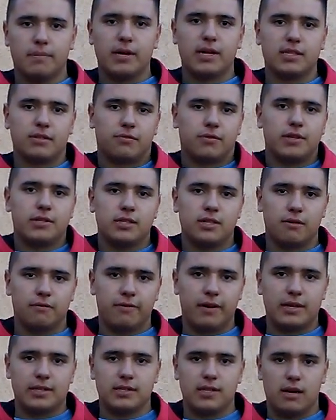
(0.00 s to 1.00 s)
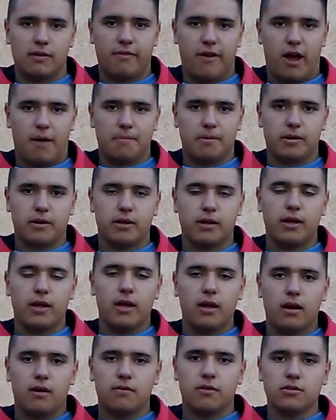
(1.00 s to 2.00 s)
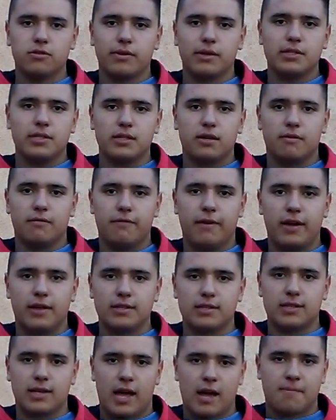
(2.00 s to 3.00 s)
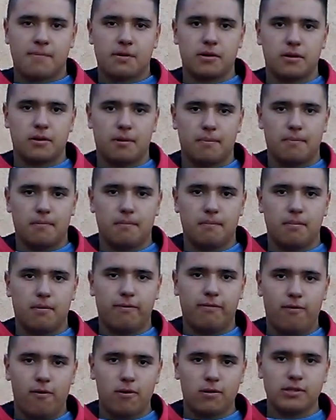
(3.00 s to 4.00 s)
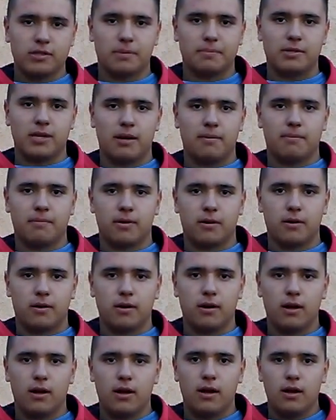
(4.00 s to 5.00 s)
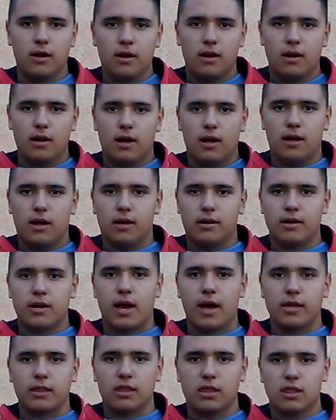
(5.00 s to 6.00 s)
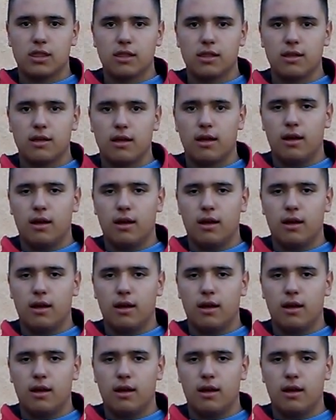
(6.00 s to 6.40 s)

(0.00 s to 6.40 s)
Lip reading: because of recent events that have happened. And those recent events happened before September 9th,